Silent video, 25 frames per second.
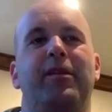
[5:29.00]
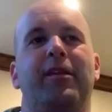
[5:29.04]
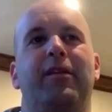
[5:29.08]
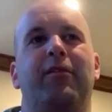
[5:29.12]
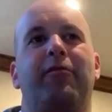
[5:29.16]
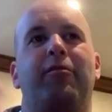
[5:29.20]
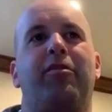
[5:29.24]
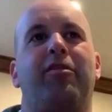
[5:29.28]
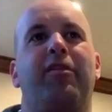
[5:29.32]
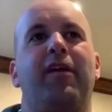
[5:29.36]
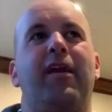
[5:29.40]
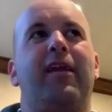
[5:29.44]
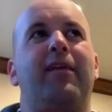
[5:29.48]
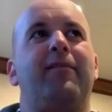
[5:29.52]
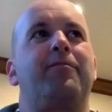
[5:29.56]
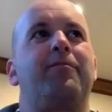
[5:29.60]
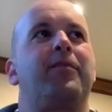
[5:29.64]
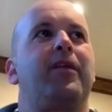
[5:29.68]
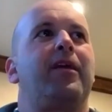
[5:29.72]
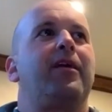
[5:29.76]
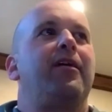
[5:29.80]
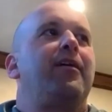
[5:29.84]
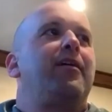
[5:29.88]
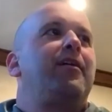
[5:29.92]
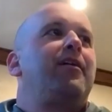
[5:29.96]
you know, thing
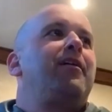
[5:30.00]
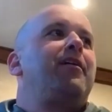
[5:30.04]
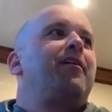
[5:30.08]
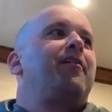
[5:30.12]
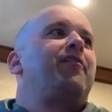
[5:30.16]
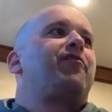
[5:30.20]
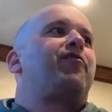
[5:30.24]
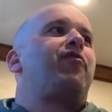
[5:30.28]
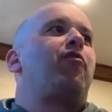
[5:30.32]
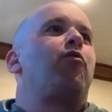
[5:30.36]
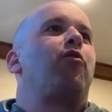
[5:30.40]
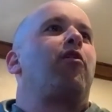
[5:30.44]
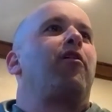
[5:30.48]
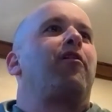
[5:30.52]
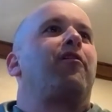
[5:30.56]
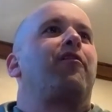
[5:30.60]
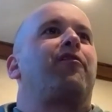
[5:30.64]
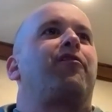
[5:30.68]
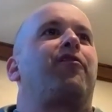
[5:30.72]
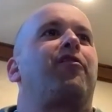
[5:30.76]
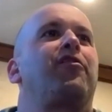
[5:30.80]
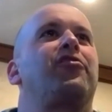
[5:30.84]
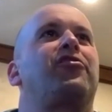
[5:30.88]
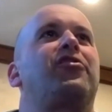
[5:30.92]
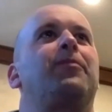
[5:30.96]
for
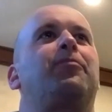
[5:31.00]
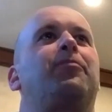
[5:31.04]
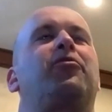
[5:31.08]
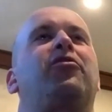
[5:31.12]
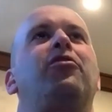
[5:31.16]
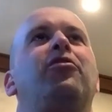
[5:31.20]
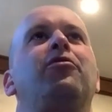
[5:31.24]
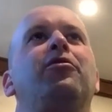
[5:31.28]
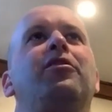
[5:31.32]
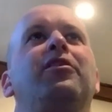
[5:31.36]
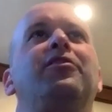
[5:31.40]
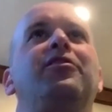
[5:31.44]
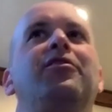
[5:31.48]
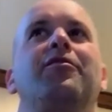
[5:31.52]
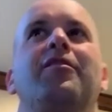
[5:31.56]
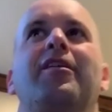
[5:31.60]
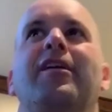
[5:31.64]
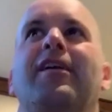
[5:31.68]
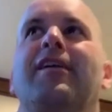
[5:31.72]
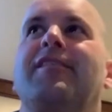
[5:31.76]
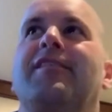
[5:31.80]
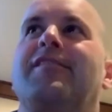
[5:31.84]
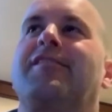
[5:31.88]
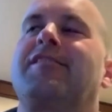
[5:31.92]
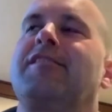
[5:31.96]
Zip2 to do
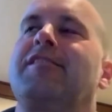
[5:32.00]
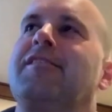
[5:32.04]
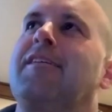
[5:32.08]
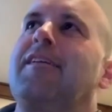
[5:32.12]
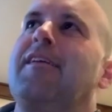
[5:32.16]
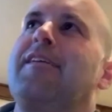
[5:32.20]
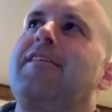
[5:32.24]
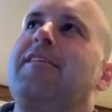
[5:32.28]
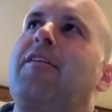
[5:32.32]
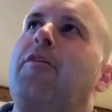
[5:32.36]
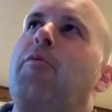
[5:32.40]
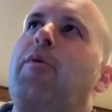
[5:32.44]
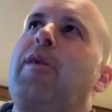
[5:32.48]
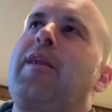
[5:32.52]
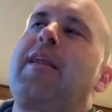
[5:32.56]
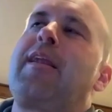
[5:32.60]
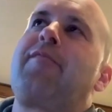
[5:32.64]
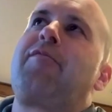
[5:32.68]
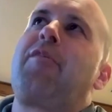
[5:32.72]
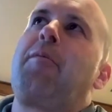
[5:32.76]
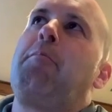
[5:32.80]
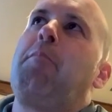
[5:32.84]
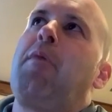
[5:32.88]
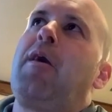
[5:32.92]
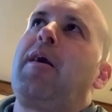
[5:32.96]
this. And, you know, we didn't
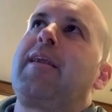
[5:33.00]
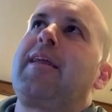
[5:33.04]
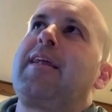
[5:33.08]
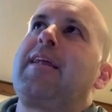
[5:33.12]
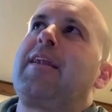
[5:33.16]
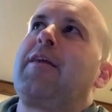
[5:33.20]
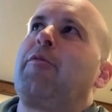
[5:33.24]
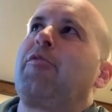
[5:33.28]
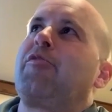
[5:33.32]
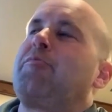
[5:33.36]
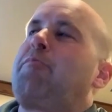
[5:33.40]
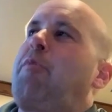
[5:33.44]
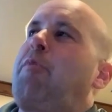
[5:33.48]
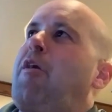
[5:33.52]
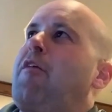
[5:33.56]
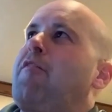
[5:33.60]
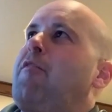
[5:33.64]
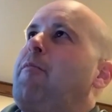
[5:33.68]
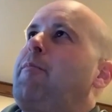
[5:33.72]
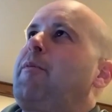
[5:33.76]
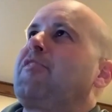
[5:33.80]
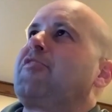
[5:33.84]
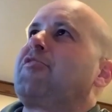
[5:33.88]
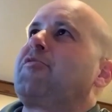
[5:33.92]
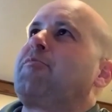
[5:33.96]
have the money and it wasn't part of
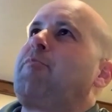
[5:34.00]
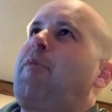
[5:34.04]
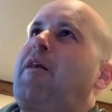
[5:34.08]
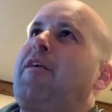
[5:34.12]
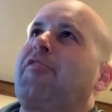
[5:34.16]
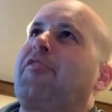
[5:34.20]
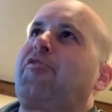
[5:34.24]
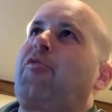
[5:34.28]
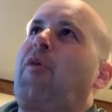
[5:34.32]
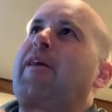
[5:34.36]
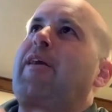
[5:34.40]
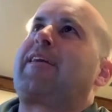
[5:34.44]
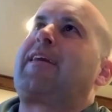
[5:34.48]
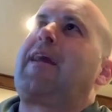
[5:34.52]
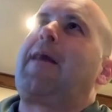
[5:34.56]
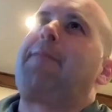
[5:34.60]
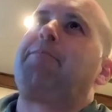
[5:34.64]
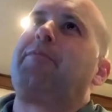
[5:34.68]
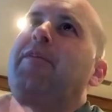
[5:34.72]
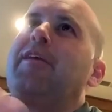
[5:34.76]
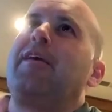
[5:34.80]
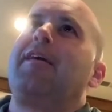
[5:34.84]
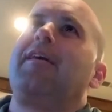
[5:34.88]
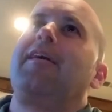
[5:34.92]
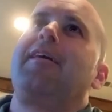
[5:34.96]
our business model. So I
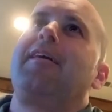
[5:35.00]
kept